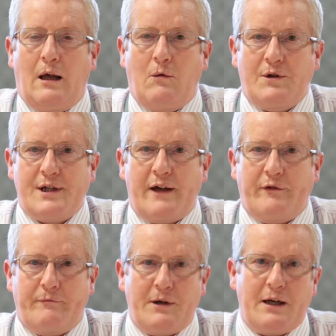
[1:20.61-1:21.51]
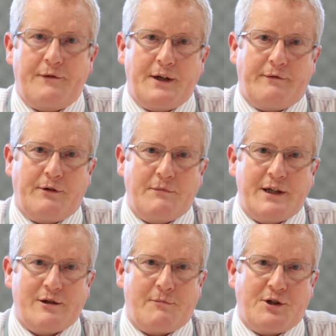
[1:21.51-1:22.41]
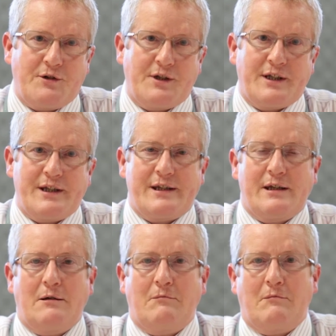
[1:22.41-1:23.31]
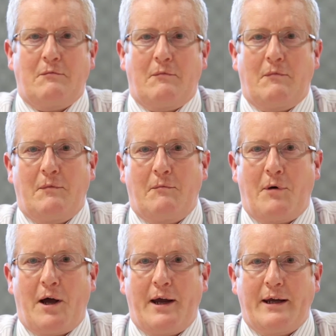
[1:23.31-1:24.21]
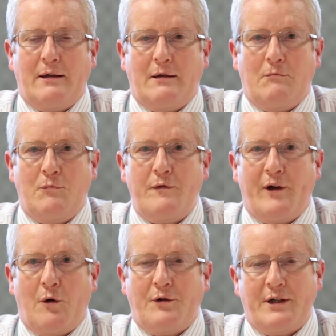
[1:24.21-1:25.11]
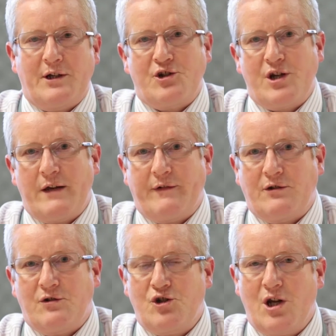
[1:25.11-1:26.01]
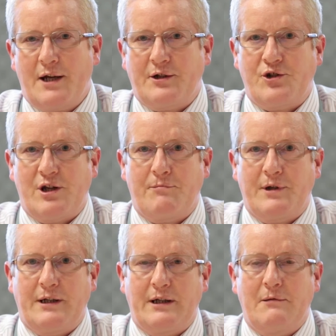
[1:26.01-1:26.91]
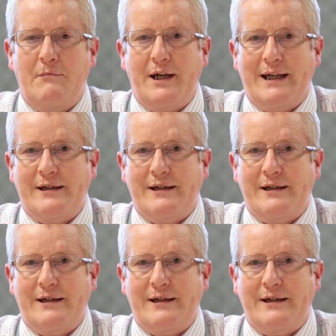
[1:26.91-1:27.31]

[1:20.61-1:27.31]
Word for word: Well, staff have benefited from these opportunities. Um, by moving on and achieving chartership in, in many